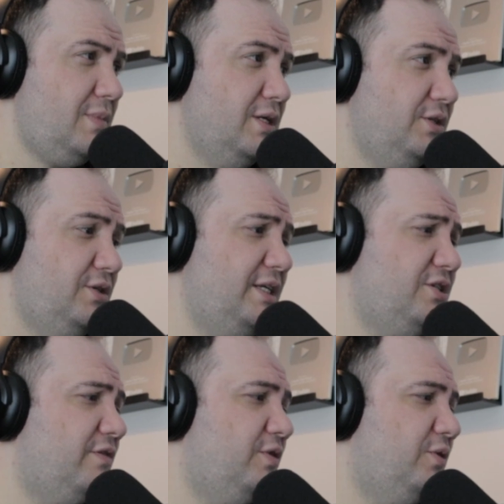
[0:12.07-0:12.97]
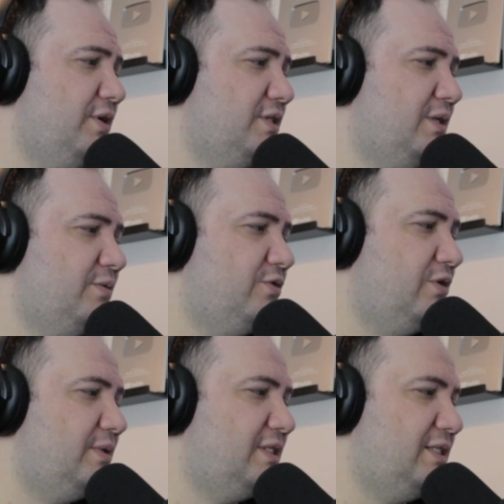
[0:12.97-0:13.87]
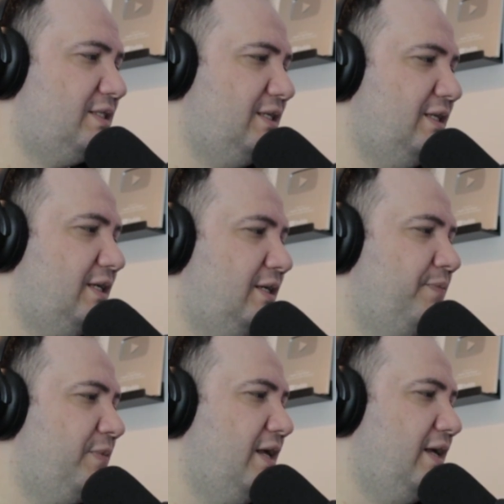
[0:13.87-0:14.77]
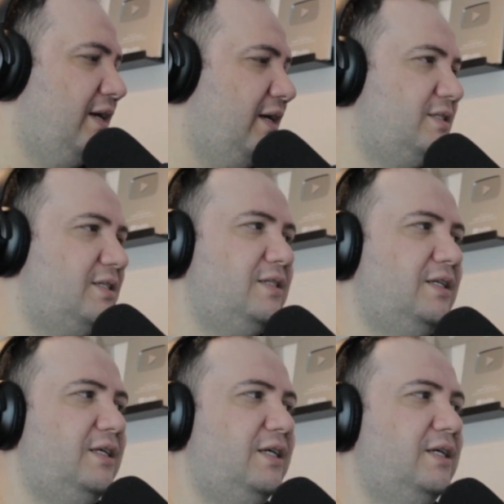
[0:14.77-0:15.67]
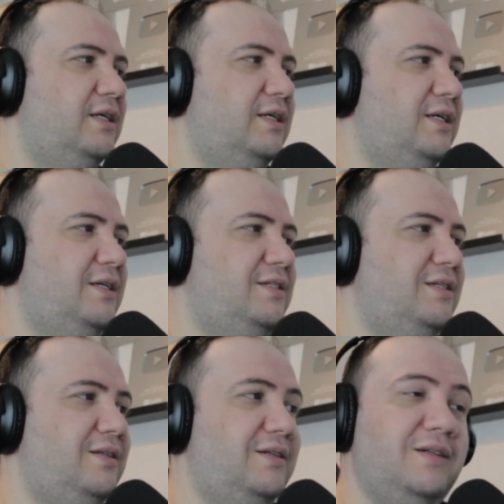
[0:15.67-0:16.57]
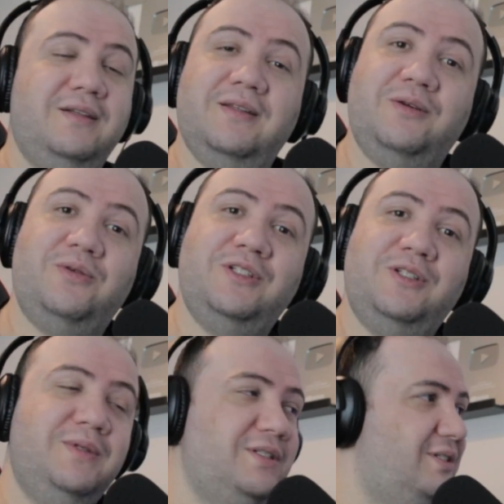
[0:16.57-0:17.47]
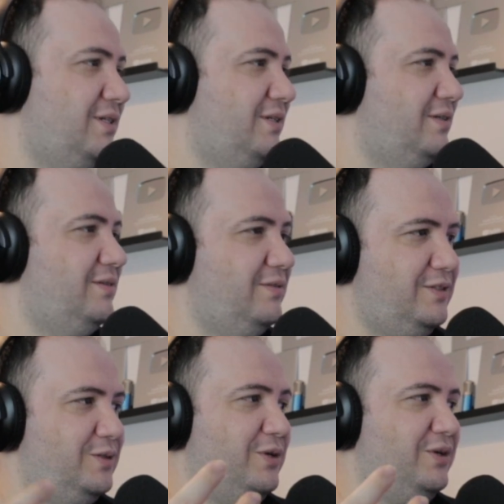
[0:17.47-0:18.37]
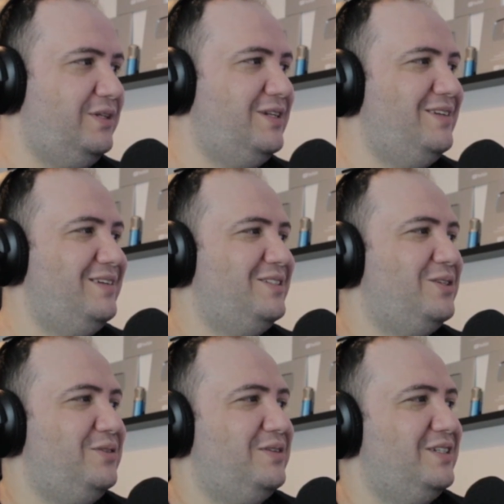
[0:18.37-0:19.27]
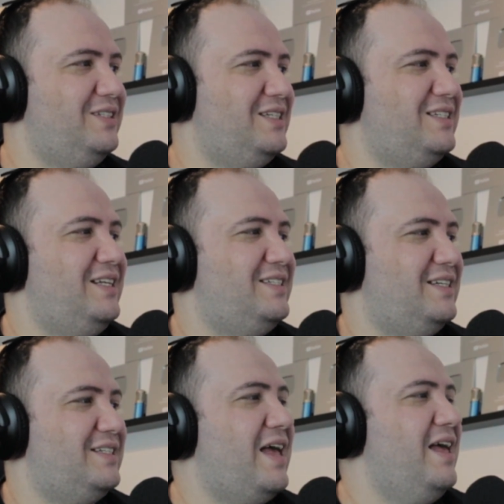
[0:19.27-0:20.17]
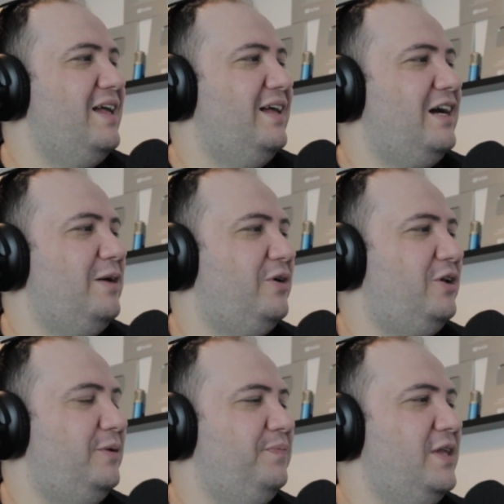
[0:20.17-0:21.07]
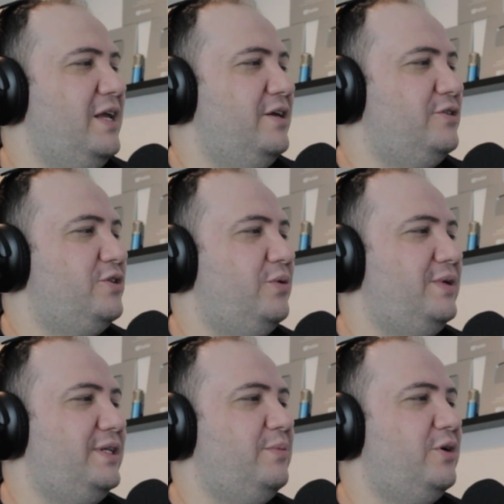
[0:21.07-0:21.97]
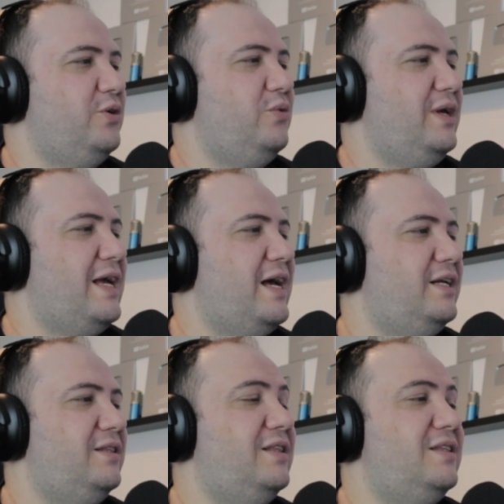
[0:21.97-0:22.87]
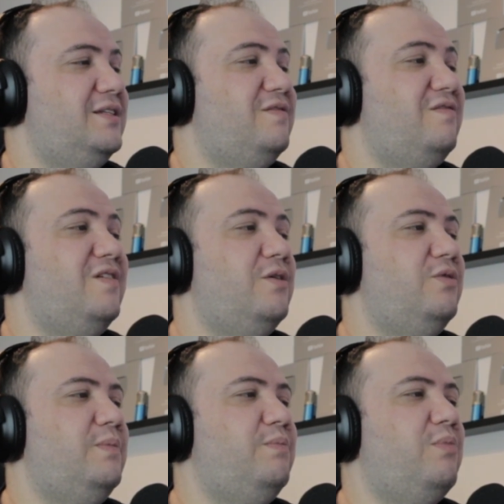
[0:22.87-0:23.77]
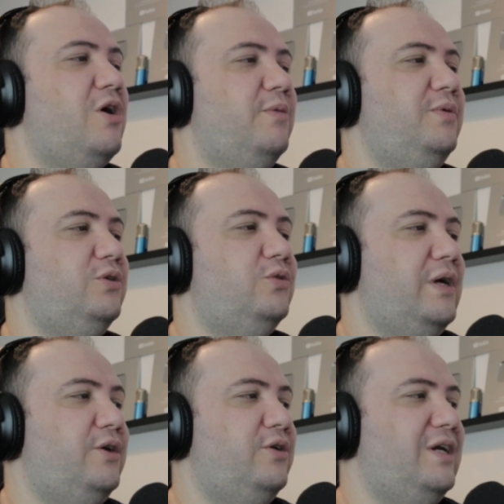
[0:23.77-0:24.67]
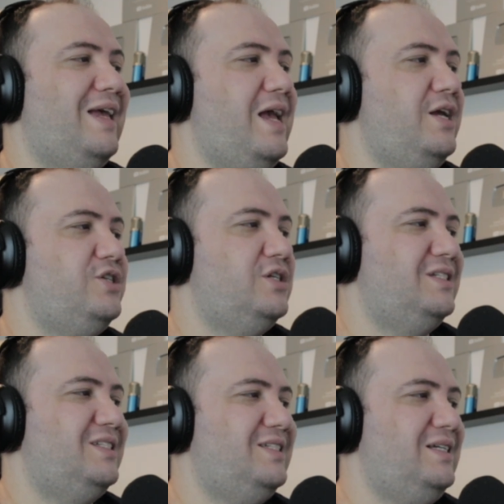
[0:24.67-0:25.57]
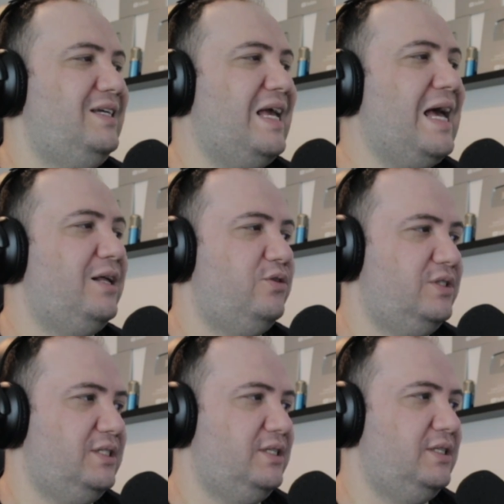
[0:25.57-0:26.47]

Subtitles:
Today's coffee request comes from Cecilia, and Cecilia is in the Christmas spirit. So Cecilia says, "Hi, Paul. So in Denmark, we had this very popular writer, H.C. Andersen.